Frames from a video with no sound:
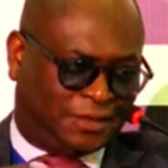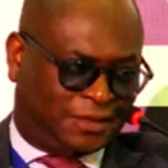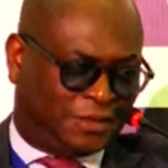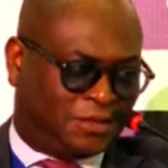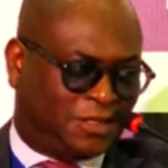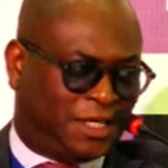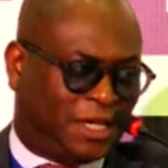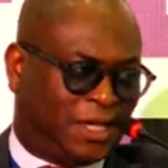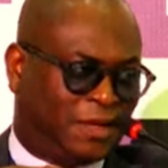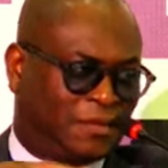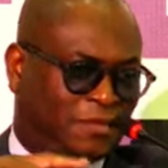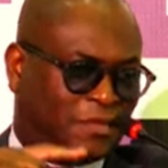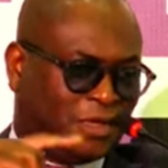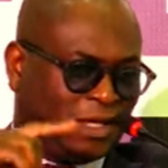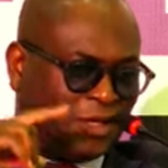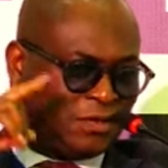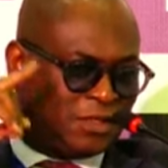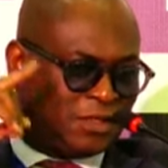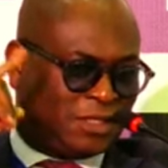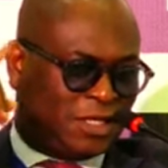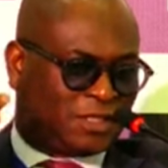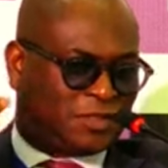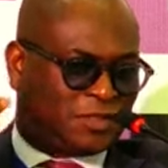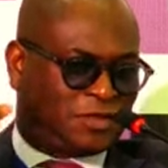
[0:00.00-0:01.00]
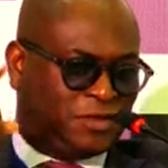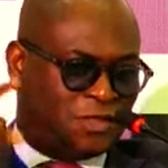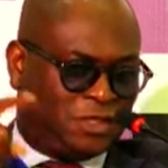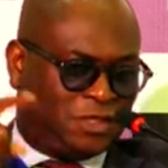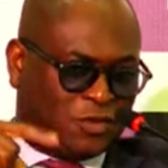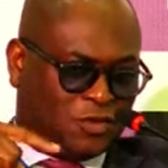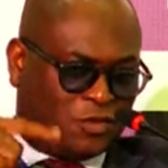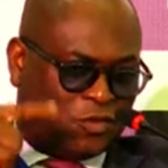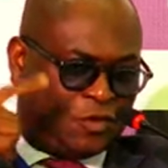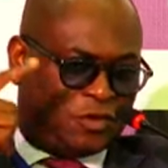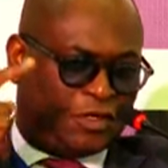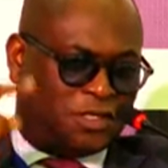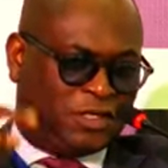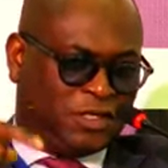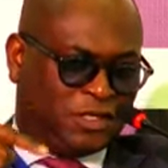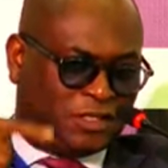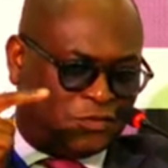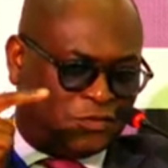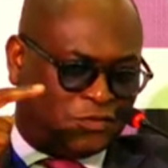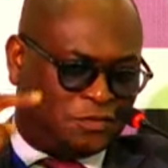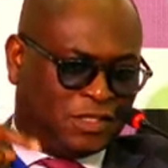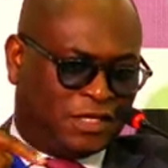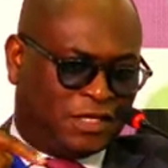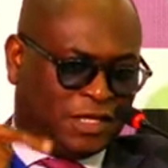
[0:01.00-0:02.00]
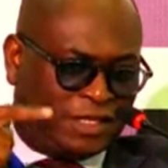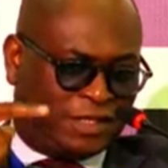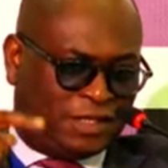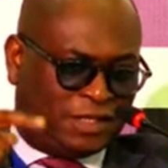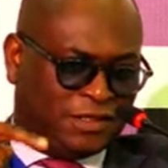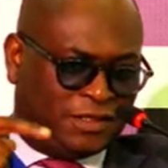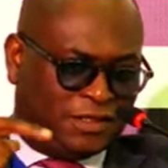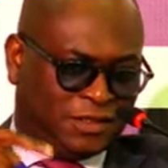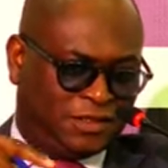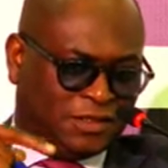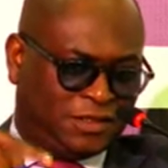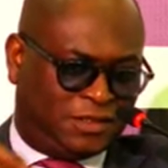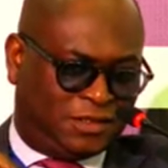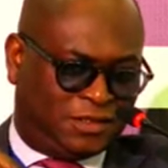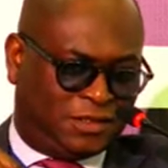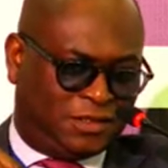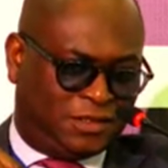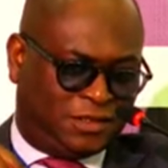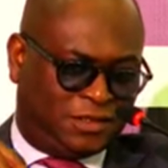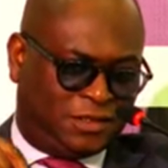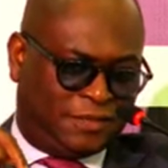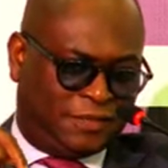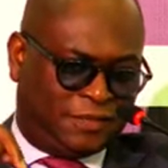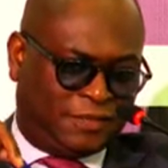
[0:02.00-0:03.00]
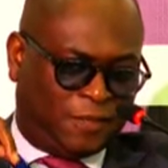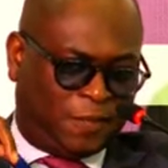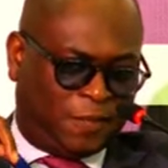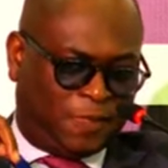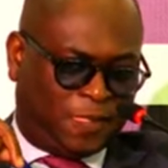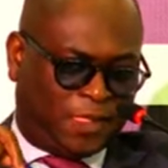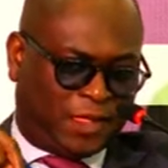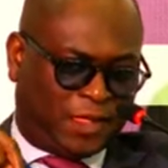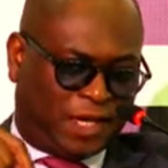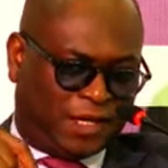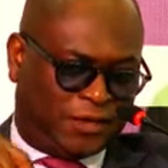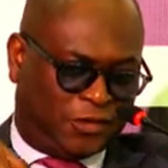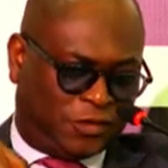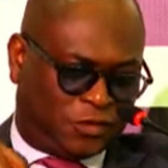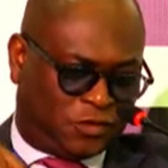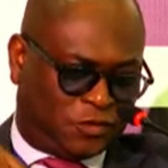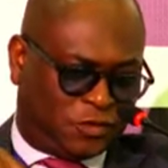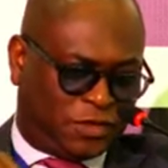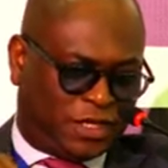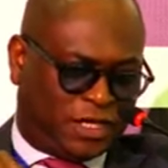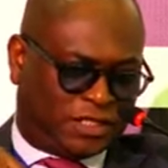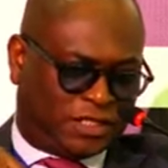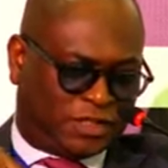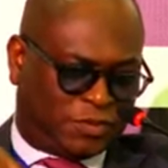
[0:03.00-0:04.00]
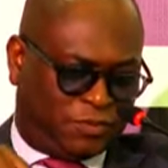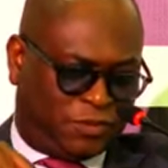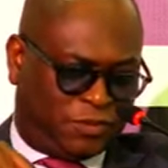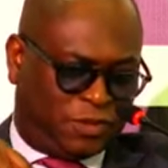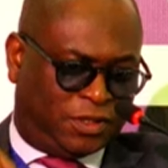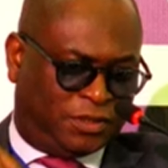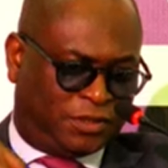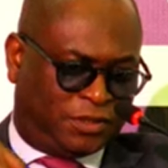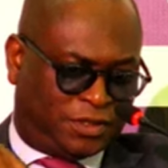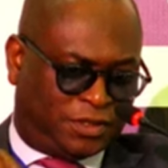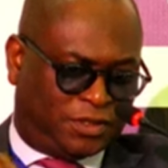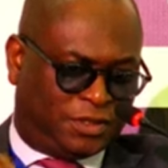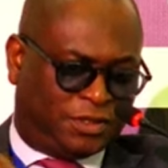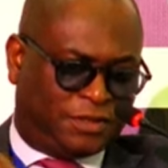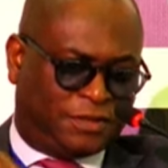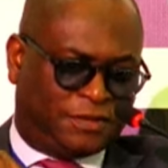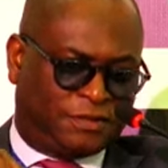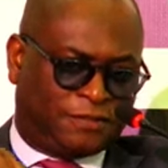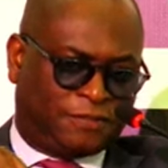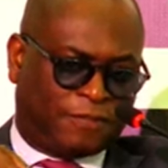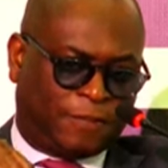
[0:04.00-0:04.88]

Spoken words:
the time, I was actually coordinating with the NADDC an autogas policy.